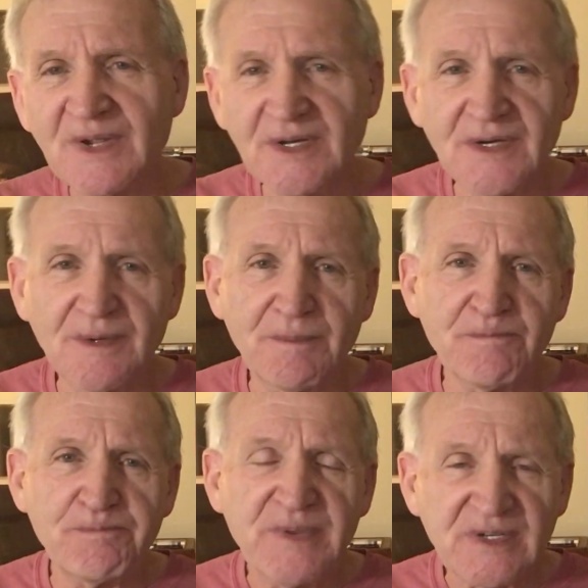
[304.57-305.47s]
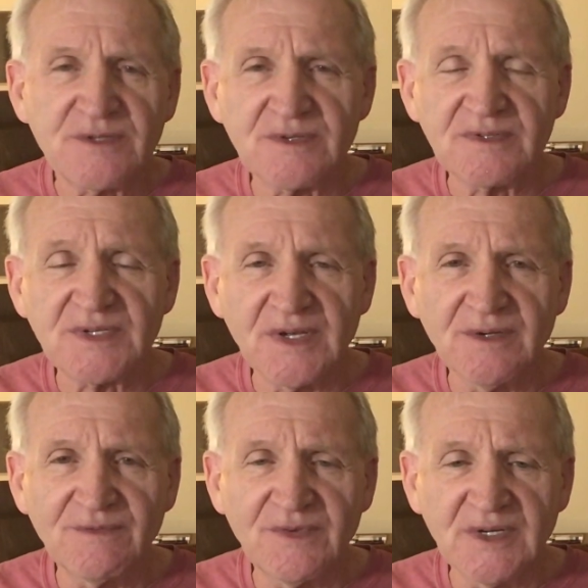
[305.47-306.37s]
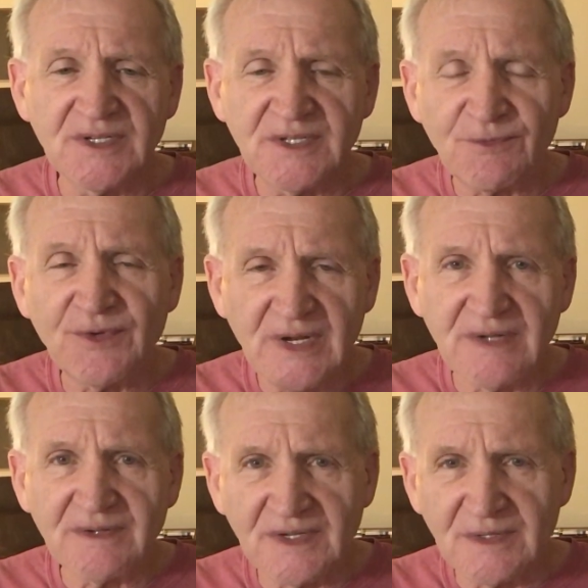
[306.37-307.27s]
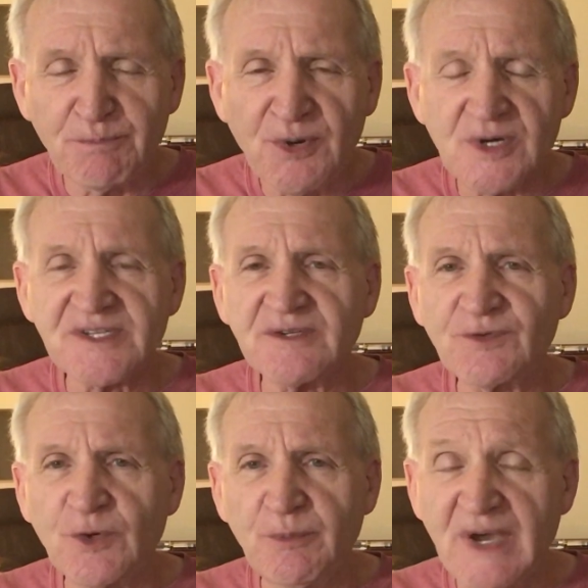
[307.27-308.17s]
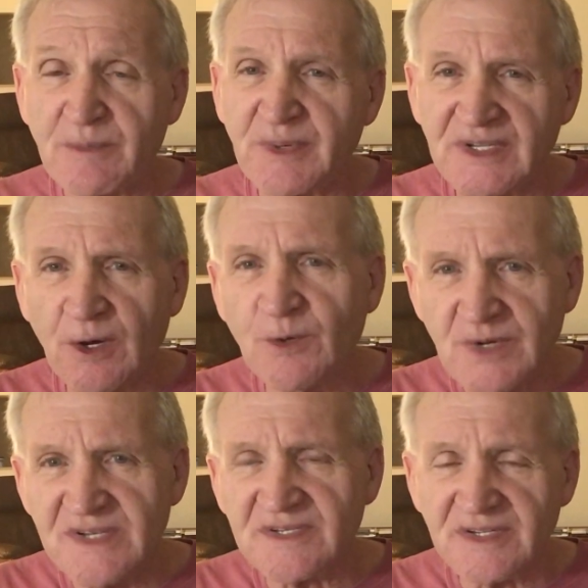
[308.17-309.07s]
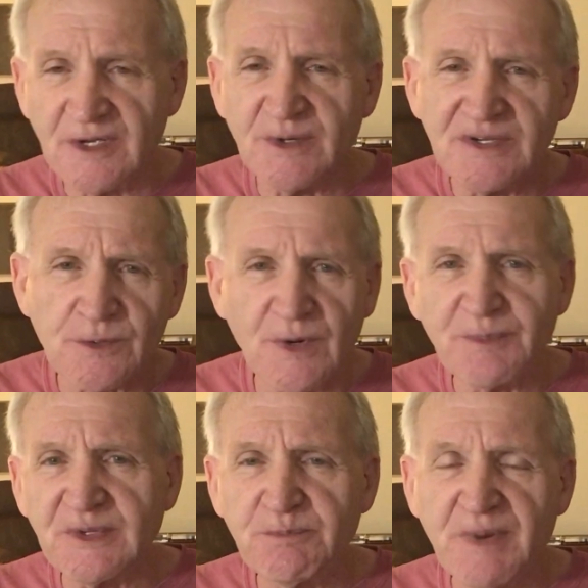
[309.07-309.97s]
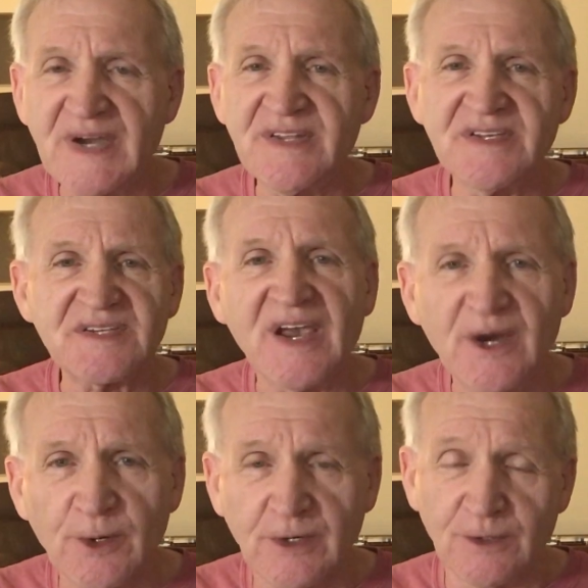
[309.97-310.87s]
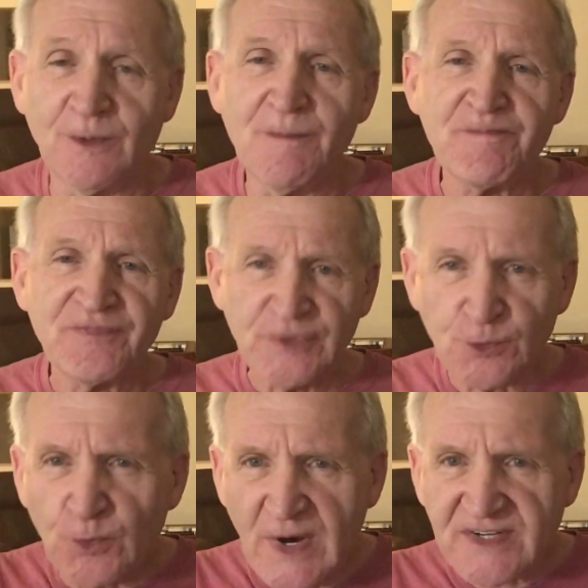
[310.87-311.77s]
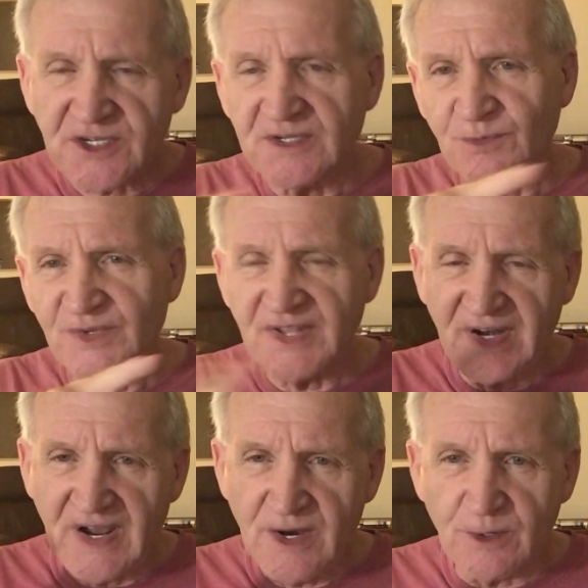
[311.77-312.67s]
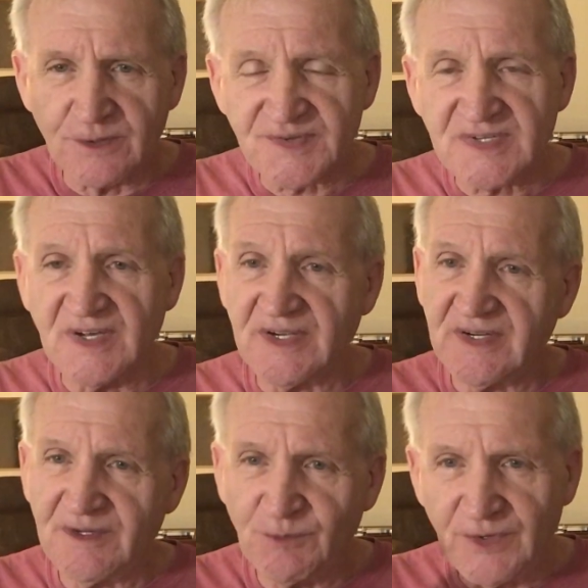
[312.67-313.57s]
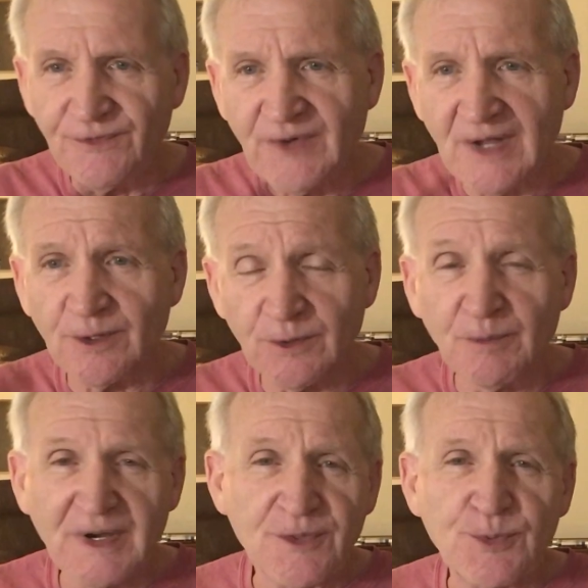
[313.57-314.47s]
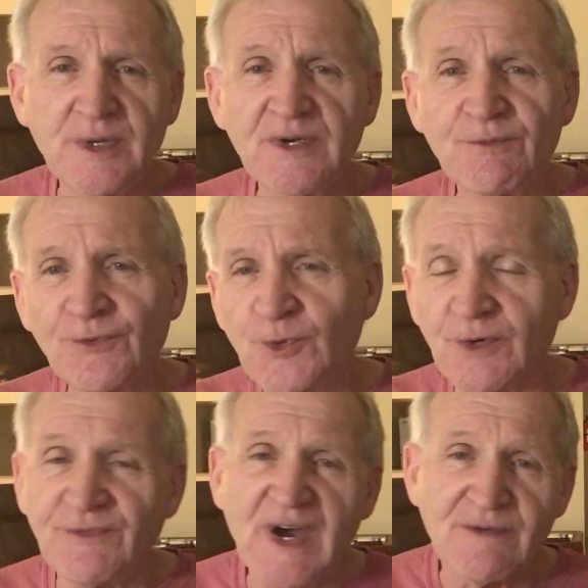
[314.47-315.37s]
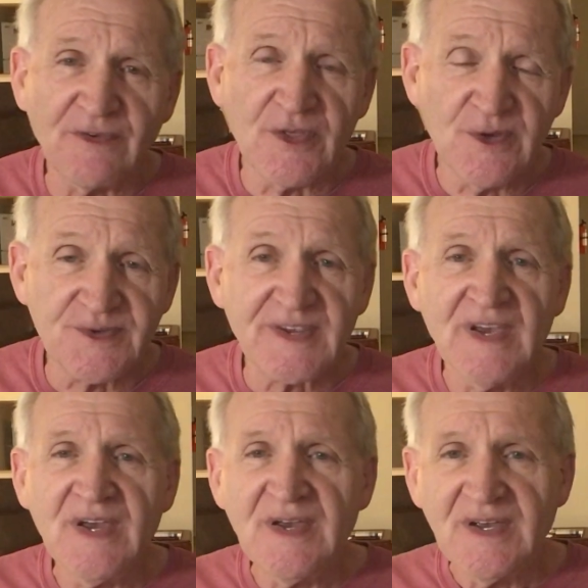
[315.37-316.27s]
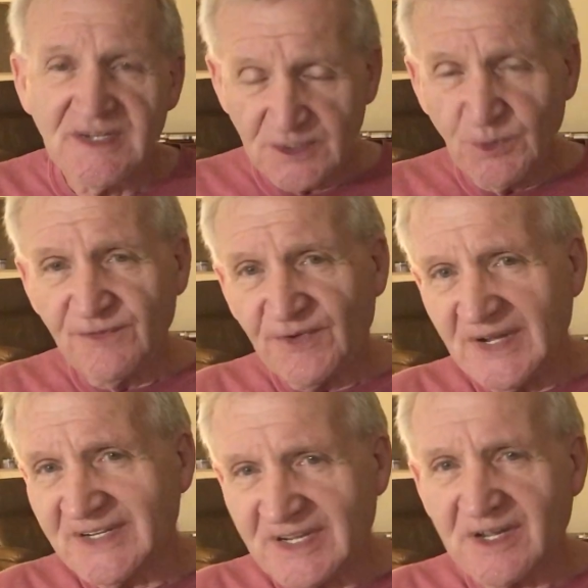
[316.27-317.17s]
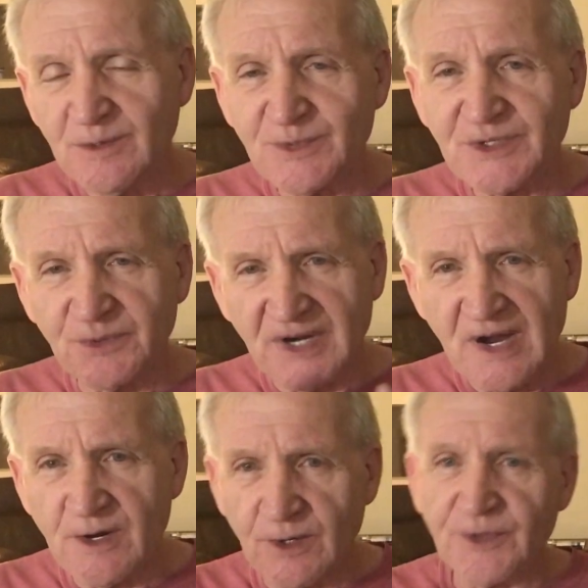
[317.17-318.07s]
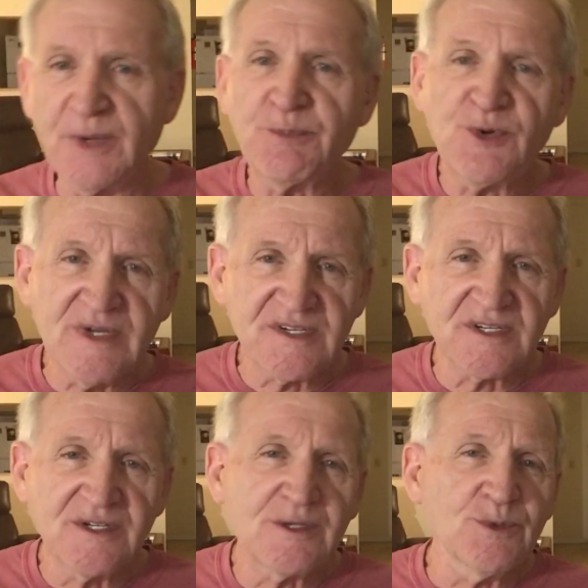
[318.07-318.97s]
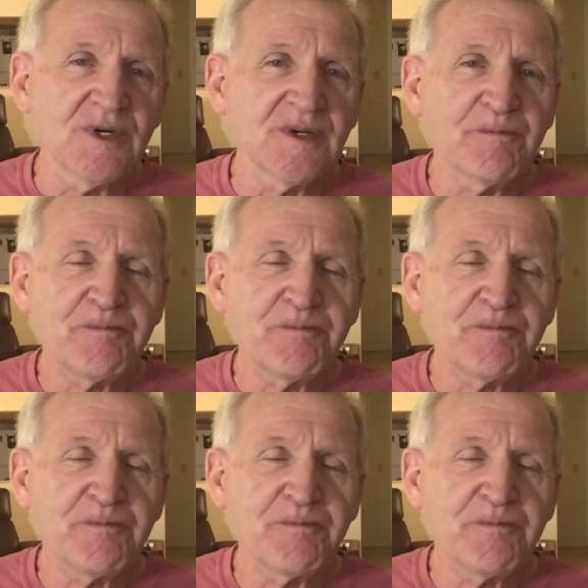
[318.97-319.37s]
uh, pictures of uh, different uh, parts of quebec but always they're interrupted by this arrow direction with an arrow sign and we follow by three or four or five of those until we finally come to an arrow that points into a